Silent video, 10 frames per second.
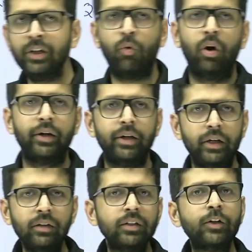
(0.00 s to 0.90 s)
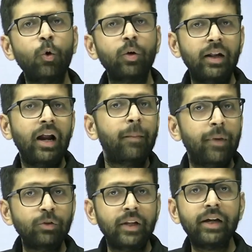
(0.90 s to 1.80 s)
quantity, the total
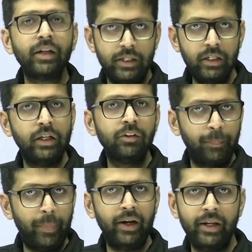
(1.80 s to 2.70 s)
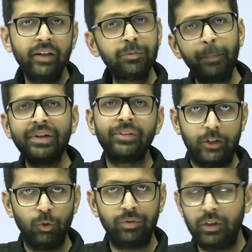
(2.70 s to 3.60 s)
amount that he is spending is
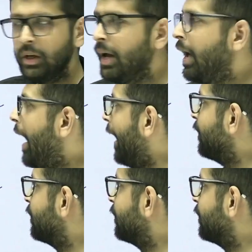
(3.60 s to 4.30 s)
PCQC. And